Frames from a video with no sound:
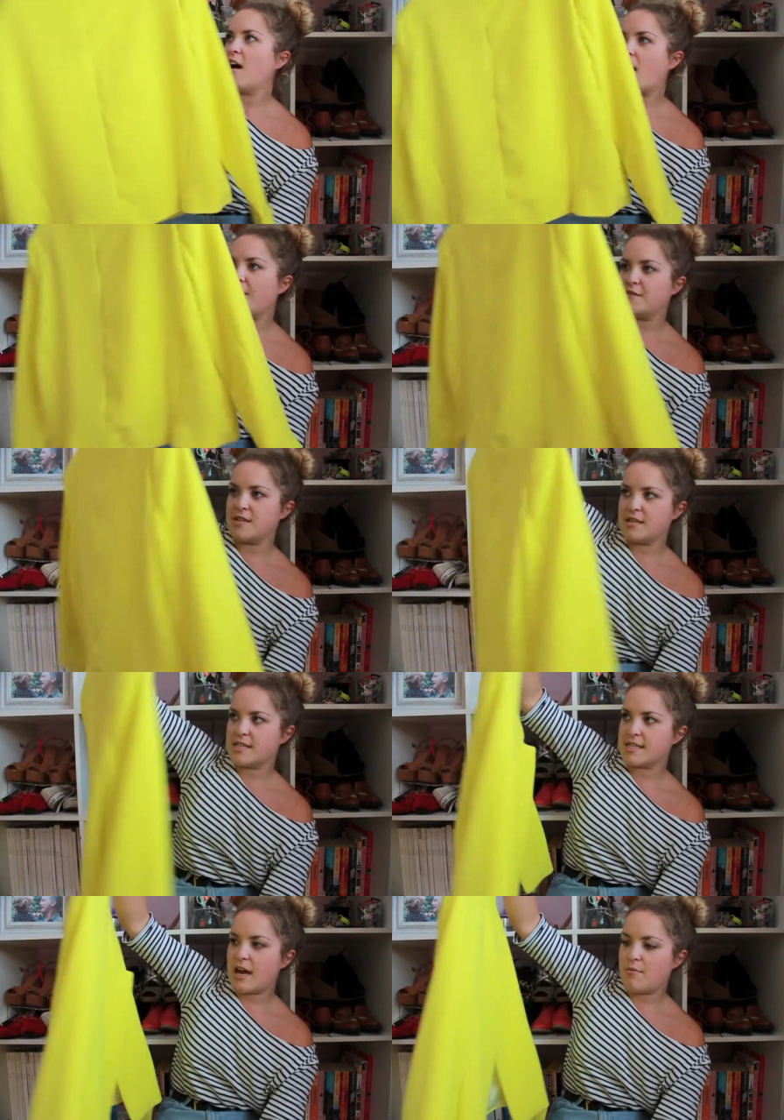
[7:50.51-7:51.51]
after
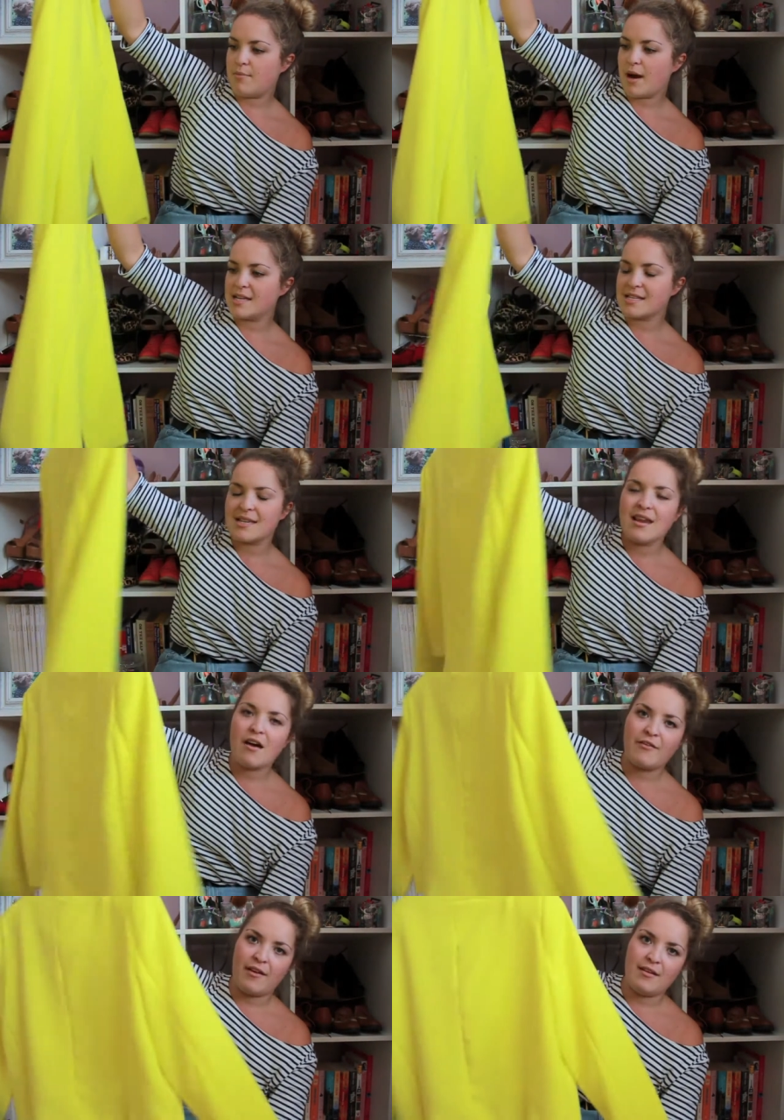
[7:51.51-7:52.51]
discount, but I just
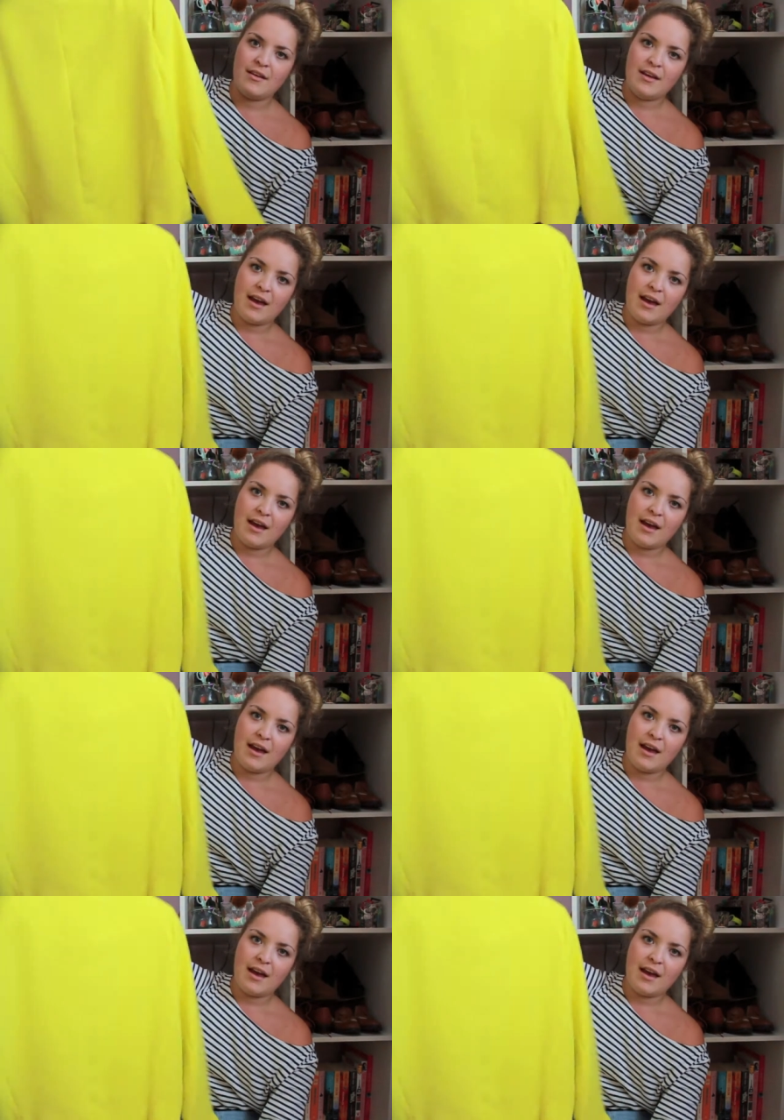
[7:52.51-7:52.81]
love it.